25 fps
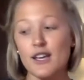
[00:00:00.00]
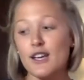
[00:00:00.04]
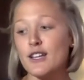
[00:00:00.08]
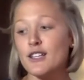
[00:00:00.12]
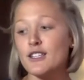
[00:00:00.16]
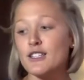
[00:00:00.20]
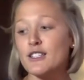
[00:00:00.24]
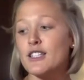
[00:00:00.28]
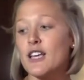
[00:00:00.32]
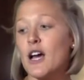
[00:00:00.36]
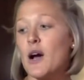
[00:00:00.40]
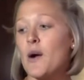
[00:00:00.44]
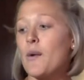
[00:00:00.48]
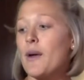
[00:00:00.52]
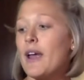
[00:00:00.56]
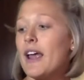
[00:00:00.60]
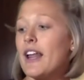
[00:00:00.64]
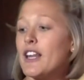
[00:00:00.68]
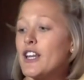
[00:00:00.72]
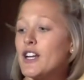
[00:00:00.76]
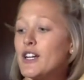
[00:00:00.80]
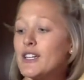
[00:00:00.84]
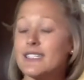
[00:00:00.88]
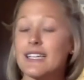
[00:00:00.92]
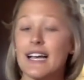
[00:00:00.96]
So
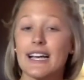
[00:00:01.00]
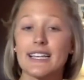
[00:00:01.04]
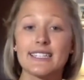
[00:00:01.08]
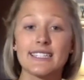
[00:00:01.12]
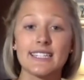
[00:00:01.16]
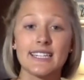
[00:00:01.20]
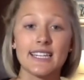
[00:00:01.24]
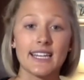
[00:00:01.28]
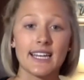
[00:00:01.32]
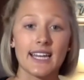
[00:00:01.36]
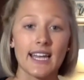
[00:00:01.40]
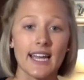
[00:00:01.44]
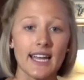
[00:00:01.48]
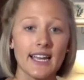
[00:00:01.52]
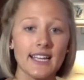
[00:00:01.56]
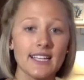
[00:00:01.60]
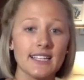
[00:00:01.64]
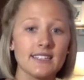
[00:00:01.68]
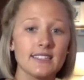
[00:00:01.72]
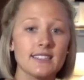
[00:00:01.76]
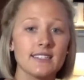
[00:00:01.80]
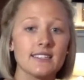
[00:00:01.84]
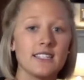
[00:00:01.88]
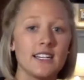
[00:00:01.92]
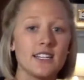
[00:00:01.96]
in your testing kit,
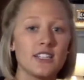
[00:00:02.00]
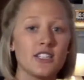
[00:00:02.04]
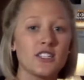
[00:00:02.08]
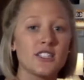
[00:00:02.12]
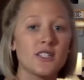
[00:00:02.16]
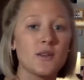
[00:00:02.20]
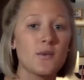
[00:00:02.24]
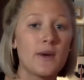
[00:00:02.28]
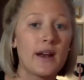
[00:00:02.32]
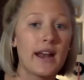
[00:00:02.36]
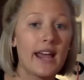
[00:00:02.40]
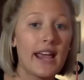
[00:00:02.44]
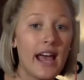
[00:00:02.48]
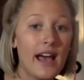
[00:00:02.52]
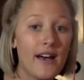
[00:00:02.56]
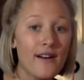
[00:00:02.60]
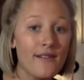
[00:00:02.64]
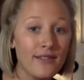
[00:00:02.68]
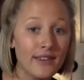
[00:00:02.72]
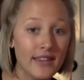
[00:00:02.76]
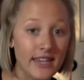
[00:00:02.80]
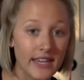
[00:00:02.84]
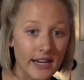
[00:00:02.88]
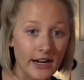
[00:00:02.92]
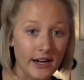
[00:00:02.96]
such as the one I have
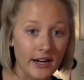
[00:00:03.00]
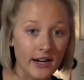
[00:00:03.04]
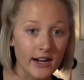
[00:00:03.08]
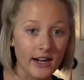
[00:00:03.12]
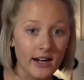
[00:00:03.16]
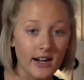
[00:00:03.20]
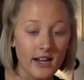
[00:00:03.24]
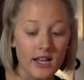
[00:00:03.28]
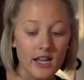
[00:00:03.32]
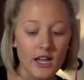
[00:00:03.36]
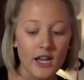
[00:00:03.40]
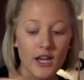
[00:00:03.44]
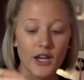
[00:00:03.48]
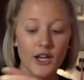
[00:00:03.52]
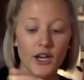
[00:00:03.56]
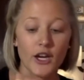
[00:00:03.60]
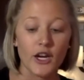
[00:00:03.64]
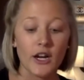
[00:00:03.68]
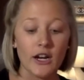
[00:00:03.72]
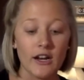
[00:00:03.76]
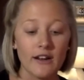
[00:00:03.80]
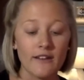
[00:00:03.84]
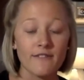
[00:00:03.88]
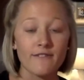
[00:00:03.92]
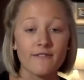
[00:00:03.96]
here, you're
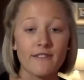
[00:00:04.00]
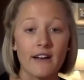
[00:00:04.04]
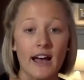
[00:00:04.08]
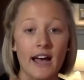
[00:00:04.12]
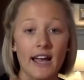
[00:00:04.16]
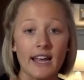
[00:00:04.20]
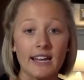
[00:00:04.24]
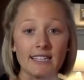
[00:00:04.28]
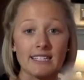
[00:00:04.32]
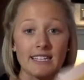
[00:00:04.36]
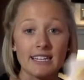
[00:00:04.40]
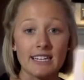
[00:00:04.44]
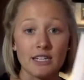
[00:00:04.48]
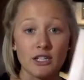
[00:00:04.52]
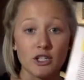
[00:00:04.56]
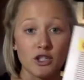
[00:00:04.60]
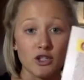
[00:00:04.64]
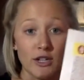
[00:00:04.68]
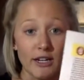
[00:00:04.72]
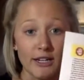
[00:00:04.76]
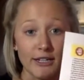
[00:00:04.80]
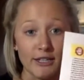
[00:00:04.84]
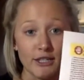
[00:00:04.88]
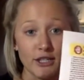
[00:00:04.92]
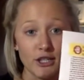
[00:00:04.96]
going to find an
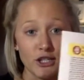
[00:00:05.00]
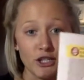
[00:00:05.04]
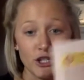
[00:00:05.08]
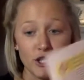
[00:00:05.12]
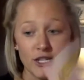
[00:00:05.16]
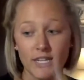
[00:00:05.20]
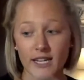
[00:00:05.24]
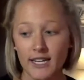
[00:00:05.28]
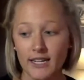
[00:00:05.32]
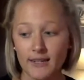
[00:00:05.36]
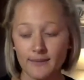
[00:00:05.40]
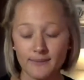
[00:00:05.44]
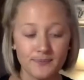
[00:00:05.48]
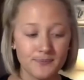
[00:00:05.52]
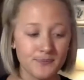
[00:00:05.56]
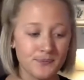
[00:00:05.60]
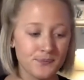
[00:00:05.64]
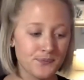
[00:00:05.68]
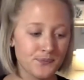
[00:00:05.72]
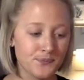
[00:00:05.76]
instruction sheet,